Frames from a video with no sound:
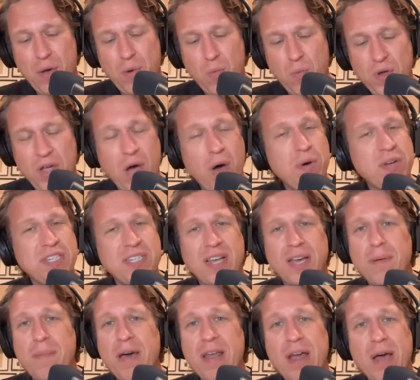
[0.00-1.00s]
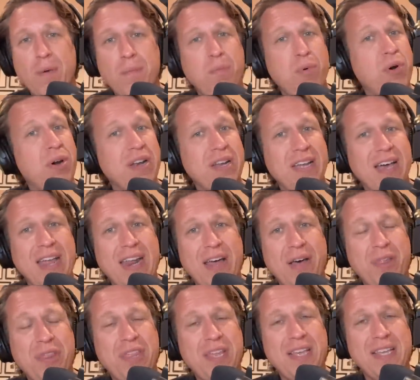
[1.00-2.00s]
We always talk about how important gut
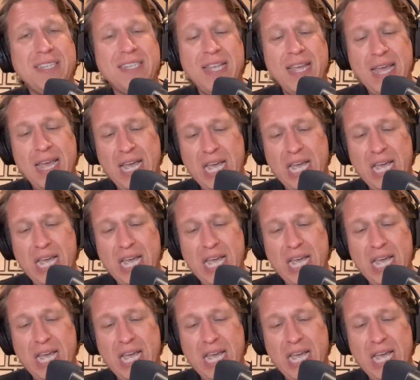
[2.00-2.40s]
health is.